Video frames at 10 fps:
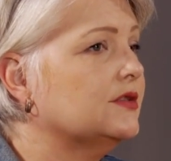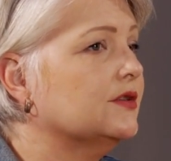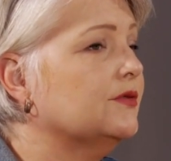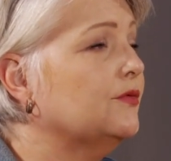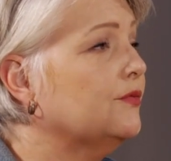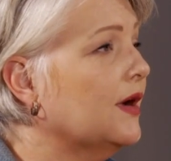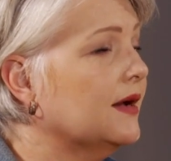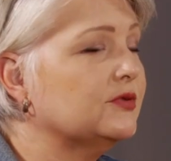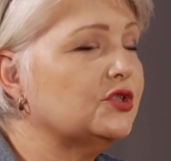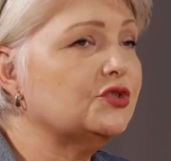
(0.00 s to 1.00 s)
So
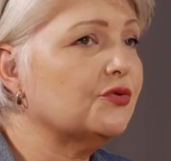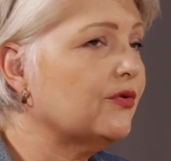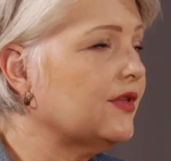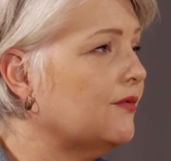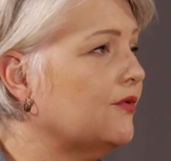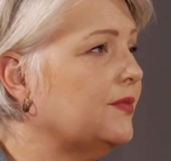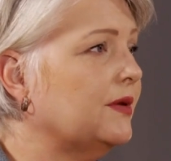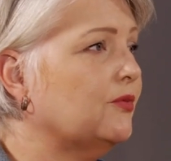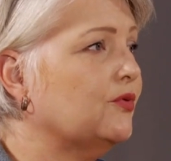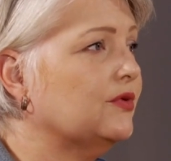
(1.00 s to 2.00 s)
I'm sure there will be
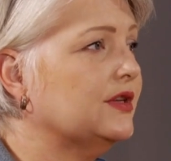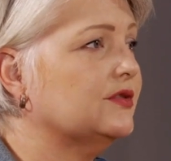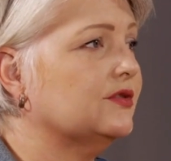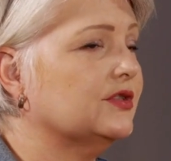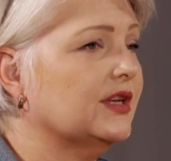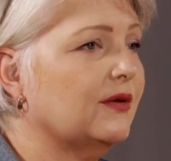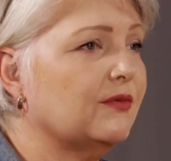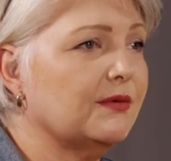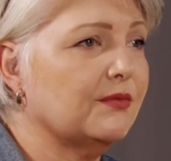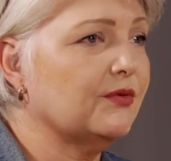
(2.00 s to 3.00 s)
more research, and
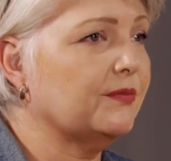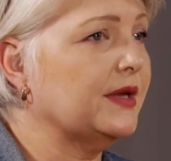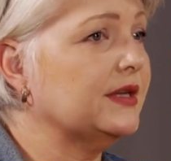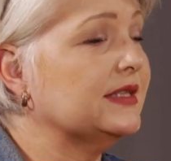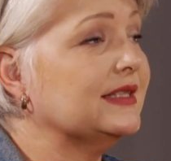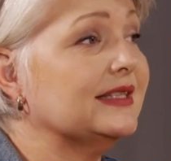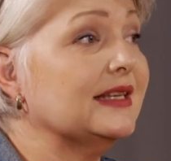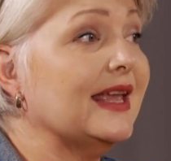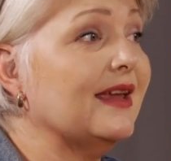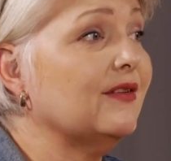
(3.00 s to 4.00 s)
we will, because it's
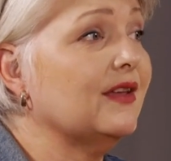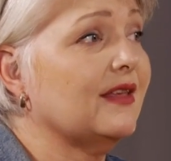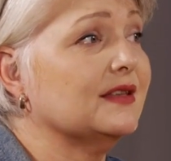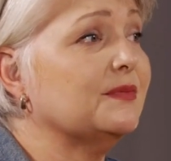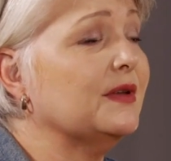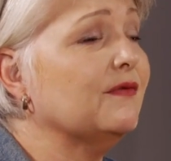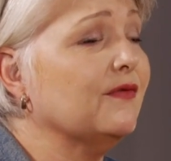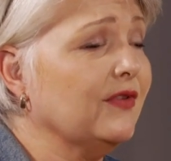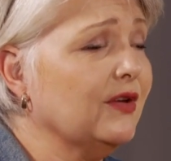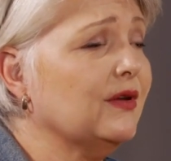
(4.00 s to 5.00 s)
an area that's being
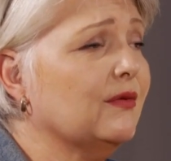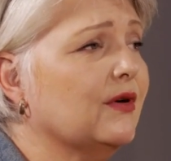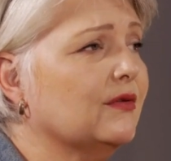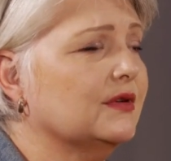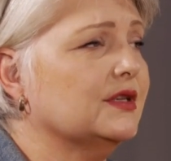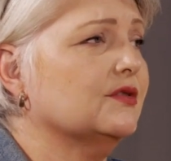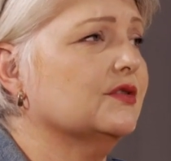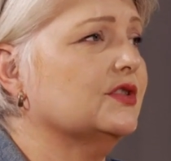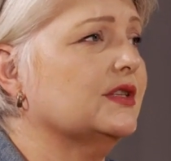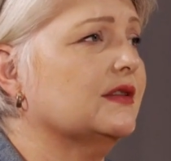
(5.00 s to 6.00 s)
very well researched